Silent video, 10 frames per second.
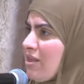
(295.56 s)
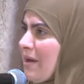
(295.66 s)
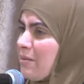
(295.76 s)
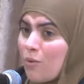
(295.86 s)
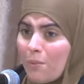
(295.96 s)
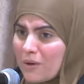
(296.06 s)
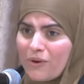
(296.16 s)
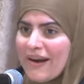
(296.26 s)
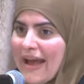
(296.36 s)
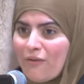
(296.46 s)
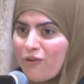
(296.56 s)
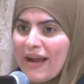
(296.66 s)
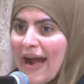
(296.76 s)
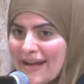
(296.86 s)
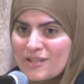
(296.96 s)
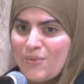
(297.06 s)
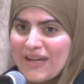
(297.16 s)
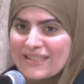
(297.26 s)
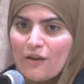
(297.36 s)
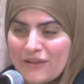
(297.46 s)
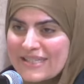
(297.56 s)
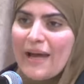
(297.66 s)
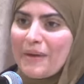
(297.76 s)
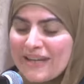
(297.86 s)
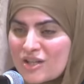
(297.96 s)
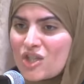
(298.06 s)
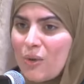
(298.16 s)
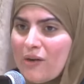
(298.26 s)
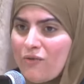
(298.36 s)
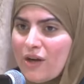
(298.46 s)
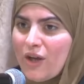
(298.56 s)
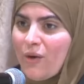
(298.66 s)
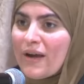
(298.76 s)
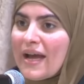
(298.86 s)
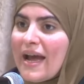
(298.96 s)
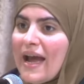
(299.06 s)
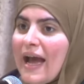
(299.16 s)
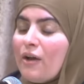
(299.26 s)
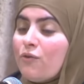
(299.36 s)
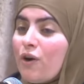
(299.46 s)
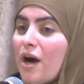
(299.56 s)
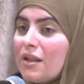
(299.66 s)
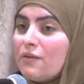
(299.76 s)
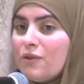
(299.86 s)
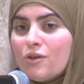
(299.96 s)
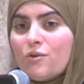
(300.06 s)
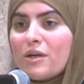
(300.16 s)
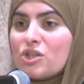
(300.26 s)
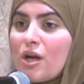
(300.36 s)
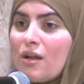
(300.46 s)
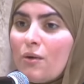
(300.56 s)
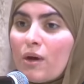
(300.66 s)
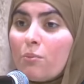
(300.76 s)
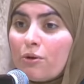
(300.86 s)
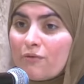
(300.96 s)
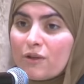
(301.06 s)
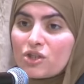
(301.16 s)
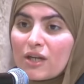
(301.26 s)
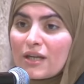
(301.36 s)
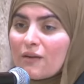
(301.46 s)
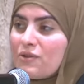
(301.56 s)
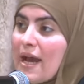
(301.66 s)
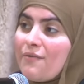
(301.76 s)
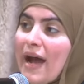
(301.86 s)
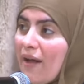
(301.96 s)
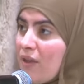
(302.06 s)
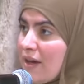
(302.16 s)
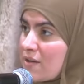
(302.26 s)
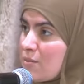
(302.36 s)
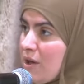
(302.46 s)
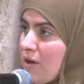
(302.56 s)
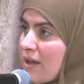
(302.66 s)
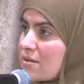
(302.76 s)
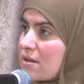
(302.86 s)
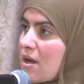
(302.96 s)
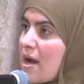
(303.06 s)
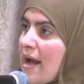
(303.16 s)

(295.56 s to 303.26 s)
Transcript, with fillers: Maybe women were in every aspect of Islamic history for you. And for all of you, mashallah, what a privilege and a gift to have had that experience.